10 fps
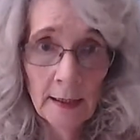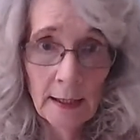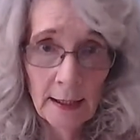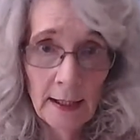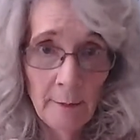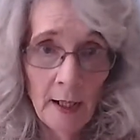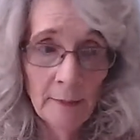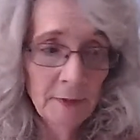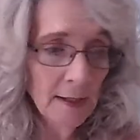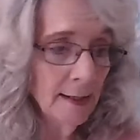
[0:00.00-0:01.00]
to keep
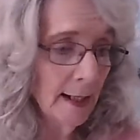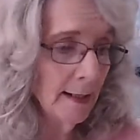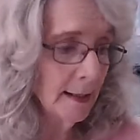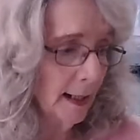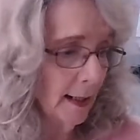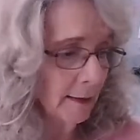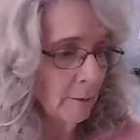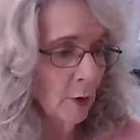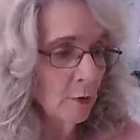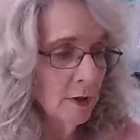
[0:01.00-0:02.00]
up to date and
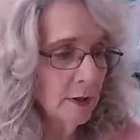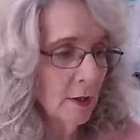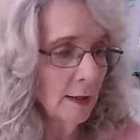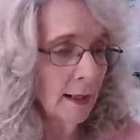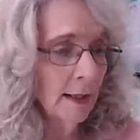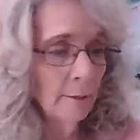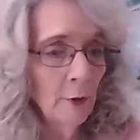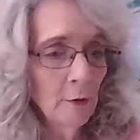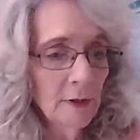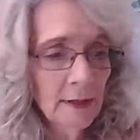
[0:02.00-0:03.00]
post on any
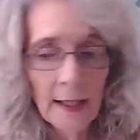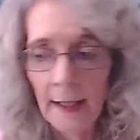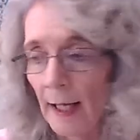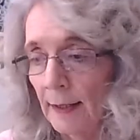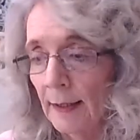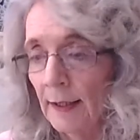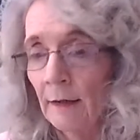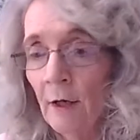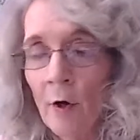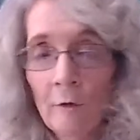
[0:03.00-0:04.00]
posts that I
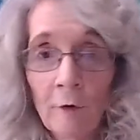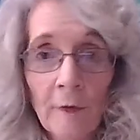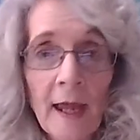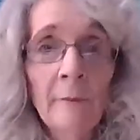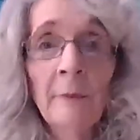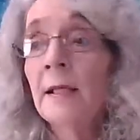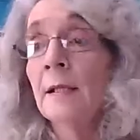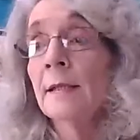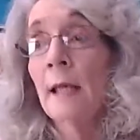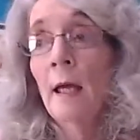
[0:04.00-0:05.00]
need for that,
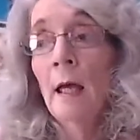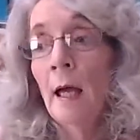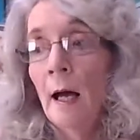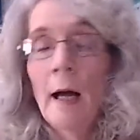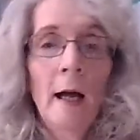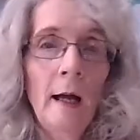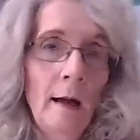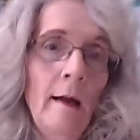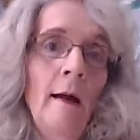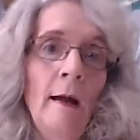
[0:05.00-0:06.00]
because
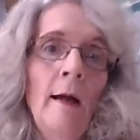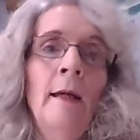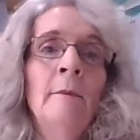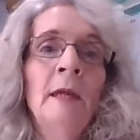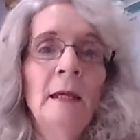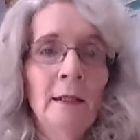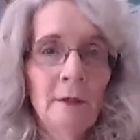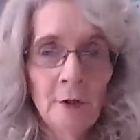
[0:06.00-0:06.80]
I may,